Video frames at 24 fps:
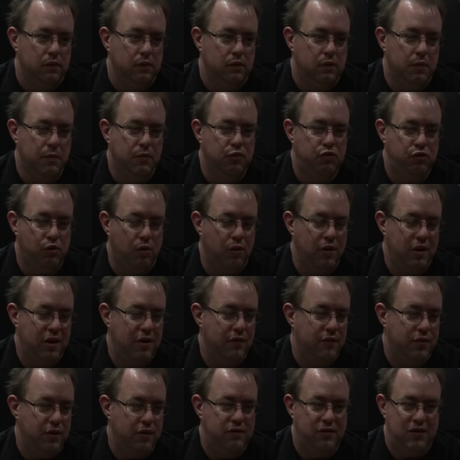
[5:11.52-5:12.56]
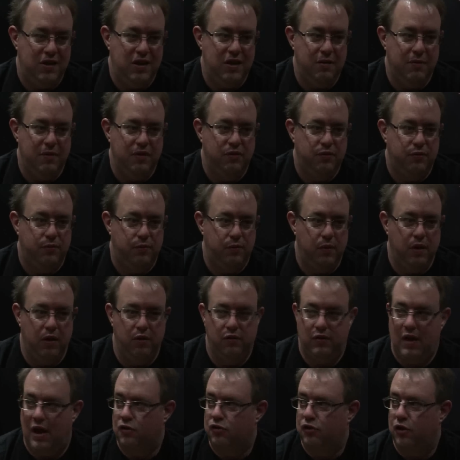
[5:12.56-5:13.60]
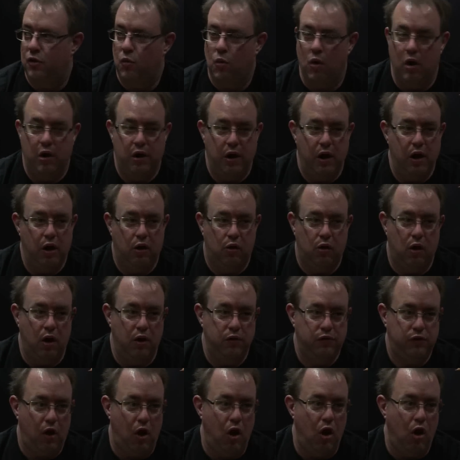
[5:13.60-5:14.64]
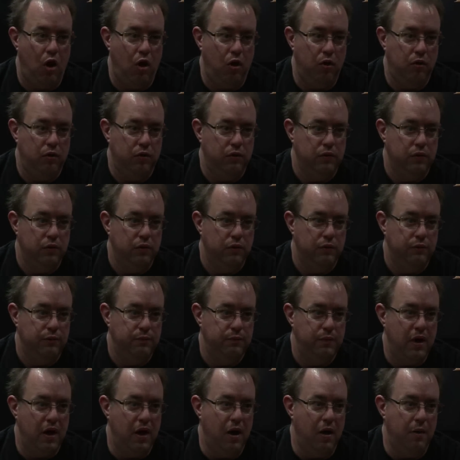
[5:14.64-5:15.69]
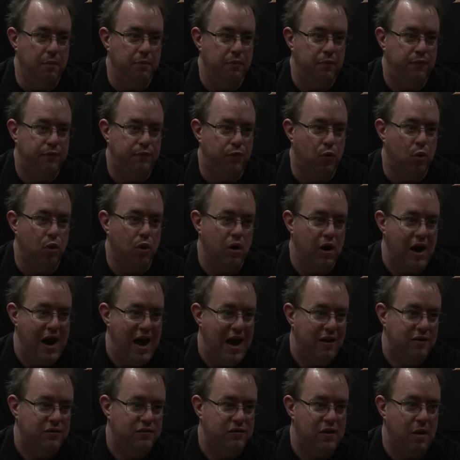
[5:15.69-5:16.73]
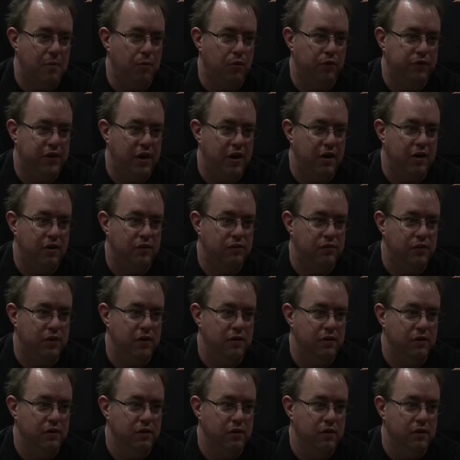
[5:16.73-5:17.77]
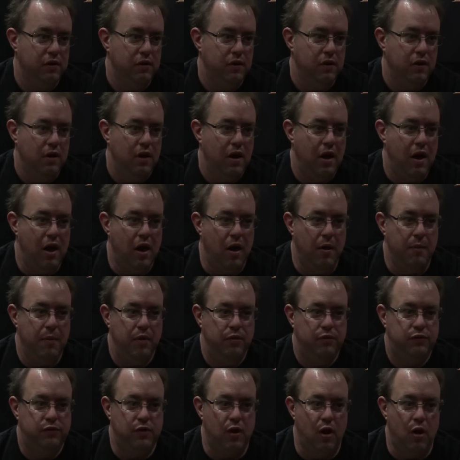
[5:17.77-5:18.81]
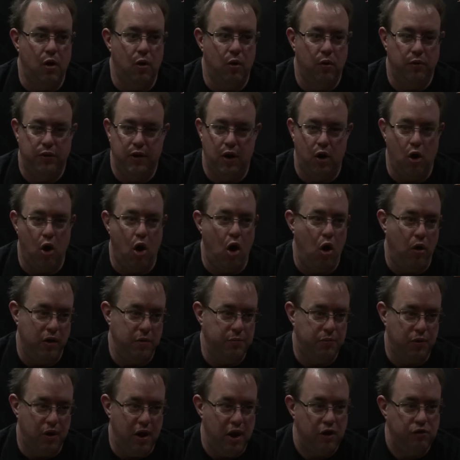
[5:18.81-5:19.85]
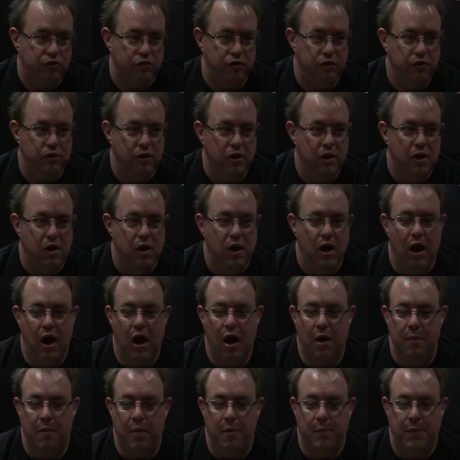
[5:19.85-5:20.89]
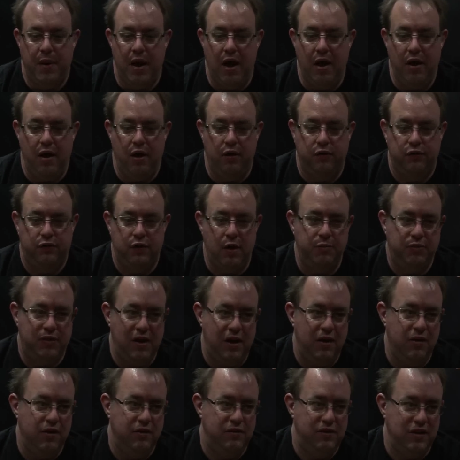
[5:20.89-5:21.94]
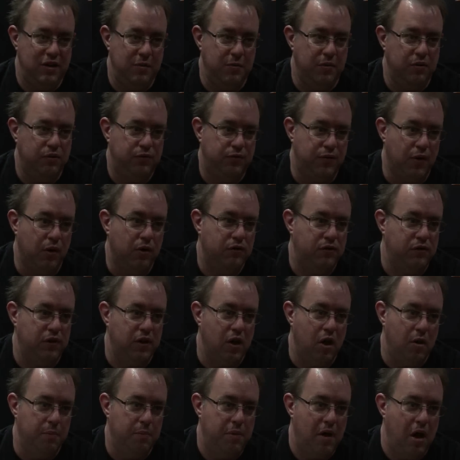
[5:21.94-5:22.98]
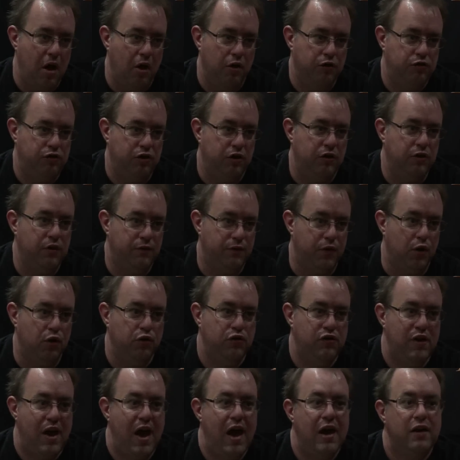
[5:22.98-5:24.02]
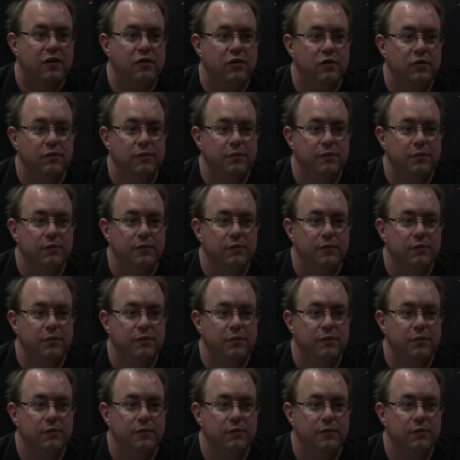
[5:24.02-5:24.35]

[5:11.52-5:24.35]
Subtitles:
The majority of the team is actually working across all 4 acts simultaneously. So they're all in production. But a subset of the team is focusing on polishing the first act.